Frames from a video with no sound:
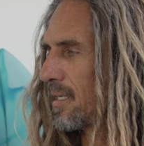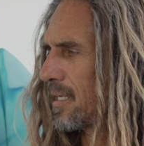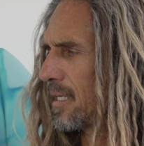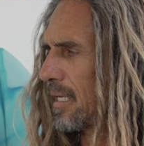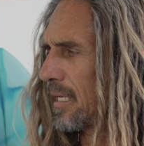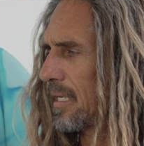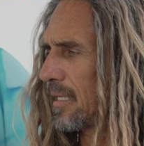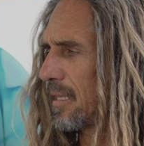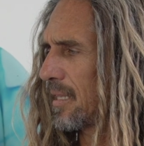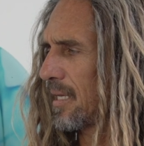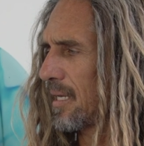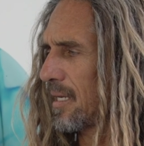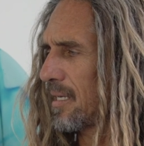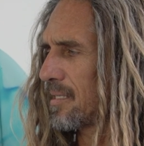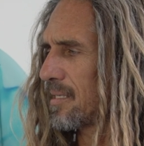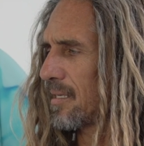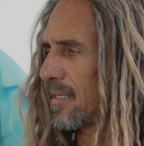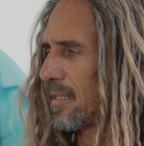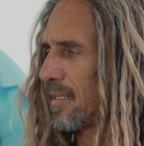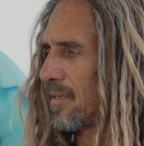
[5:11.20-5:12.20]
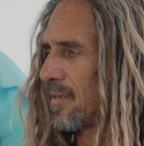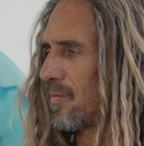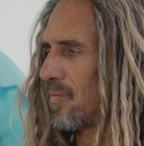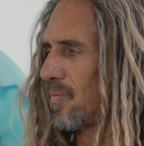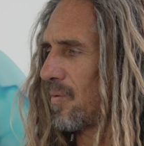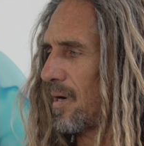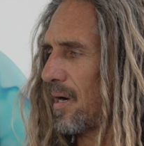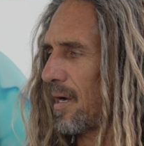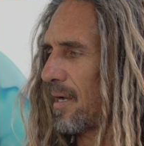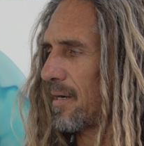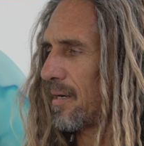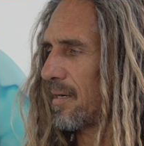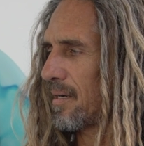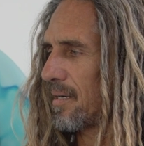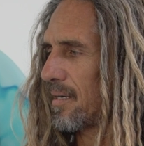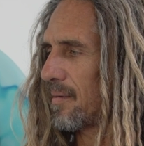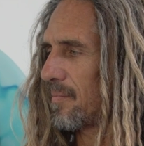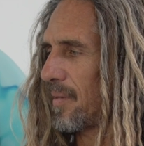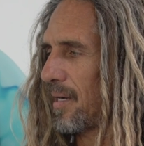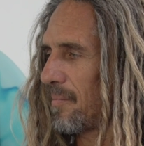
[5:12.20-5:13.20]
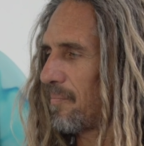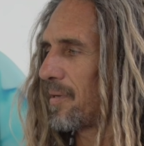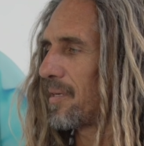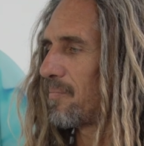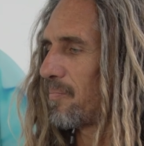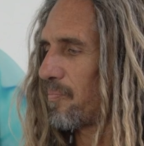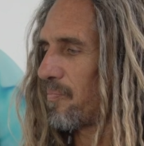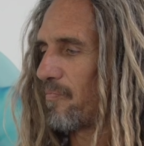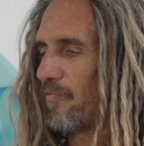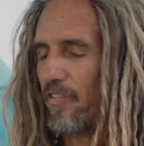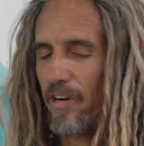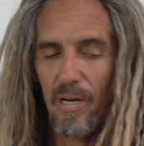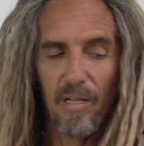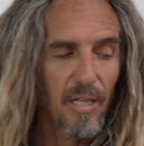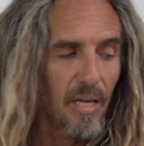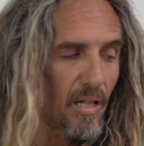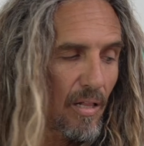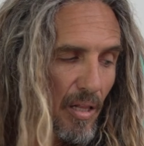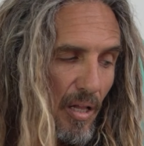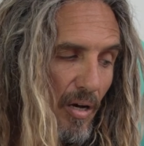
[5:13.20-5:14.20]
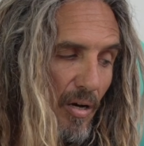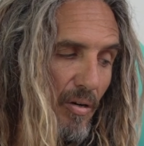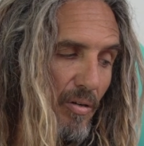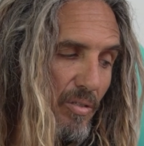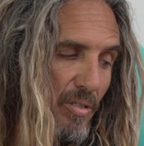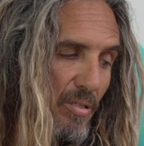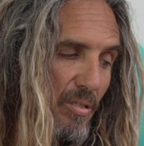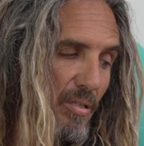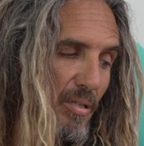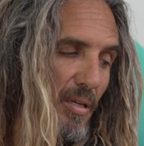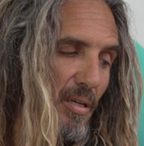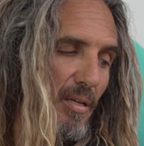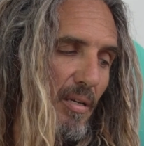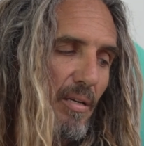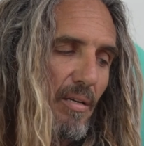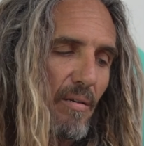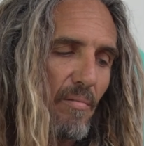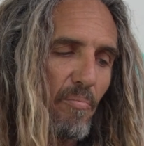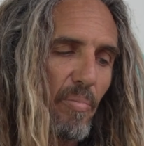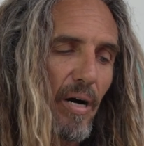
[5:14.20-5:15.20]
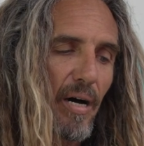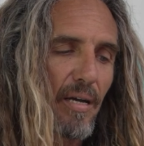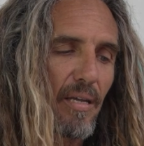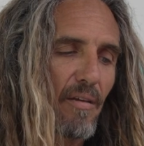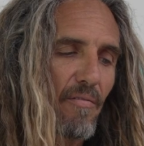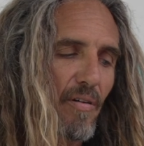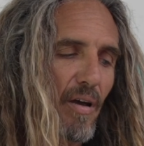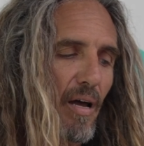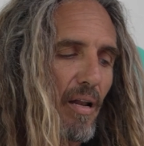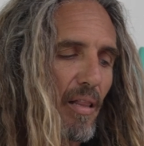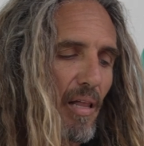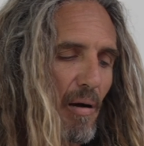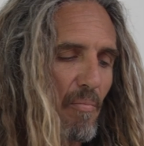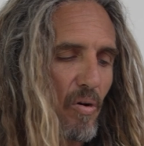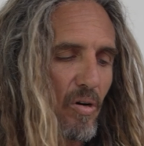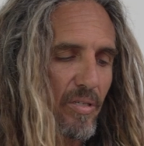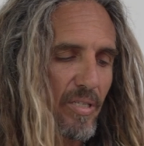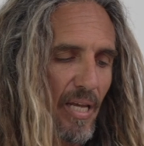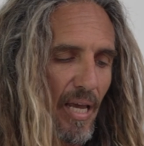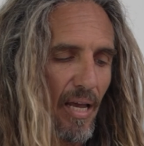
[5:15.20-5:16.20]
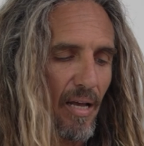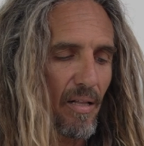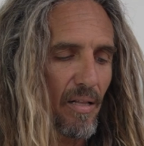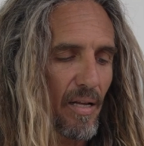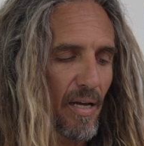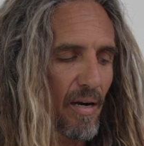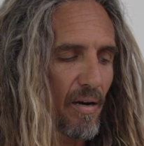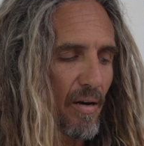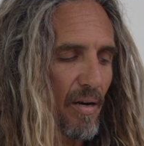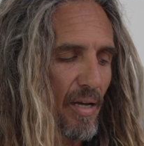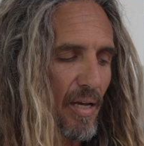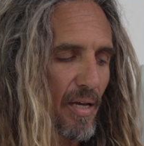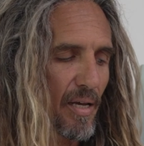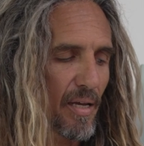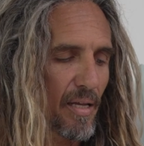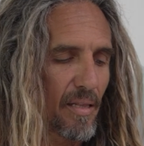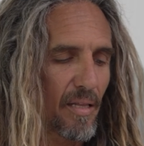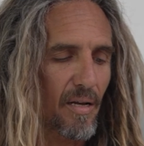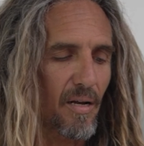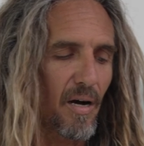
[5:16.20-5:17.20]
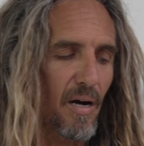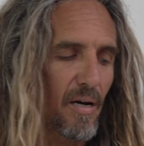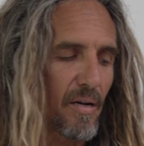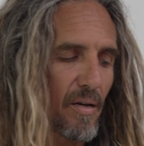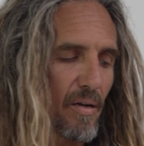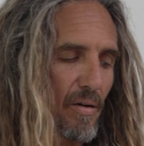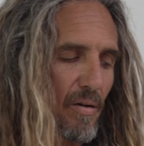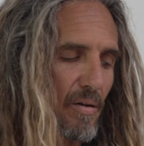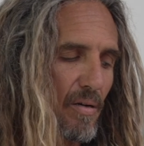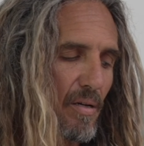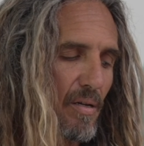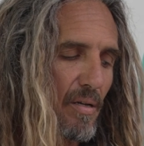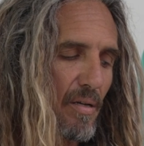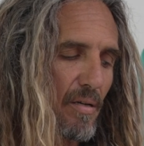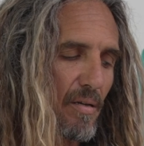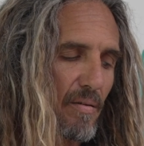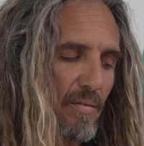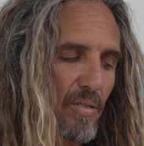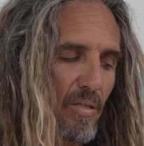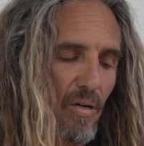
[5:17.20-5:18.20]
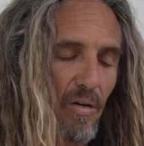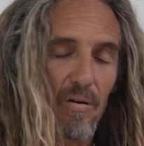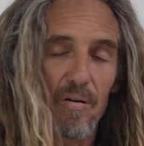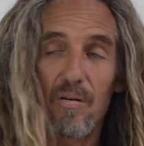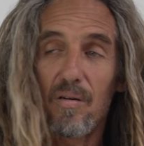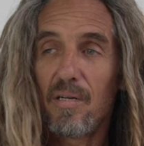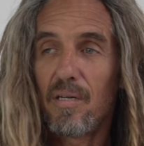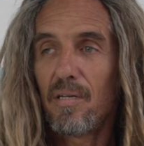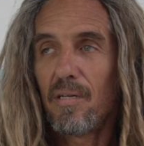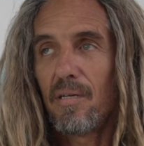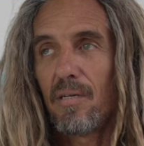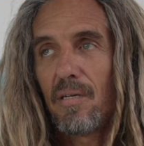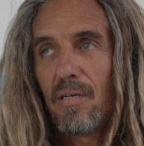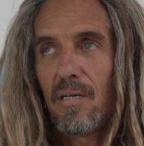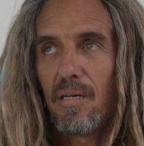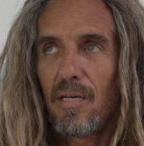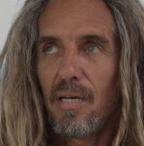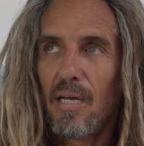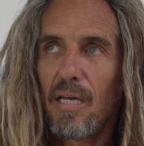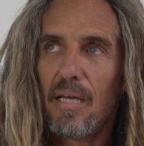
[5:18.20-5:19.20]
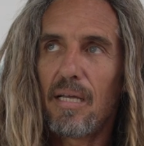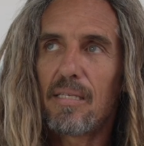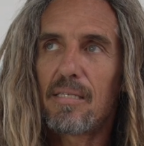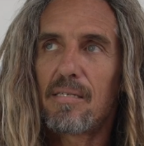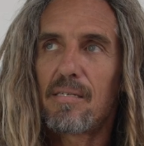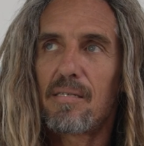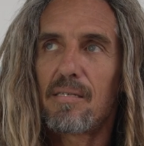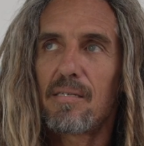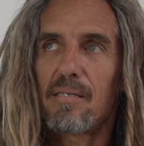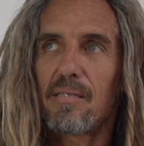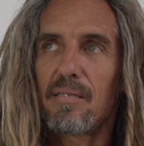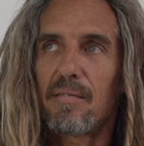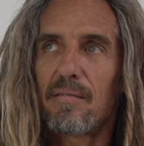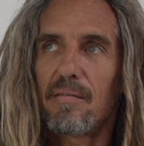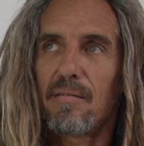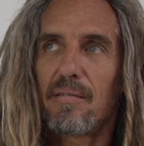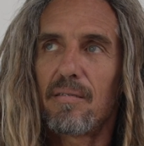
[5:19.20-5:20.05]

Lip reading: I think it's a little wider. It might be fairly close, but you've got a lot more tail area in the Cado. So it's,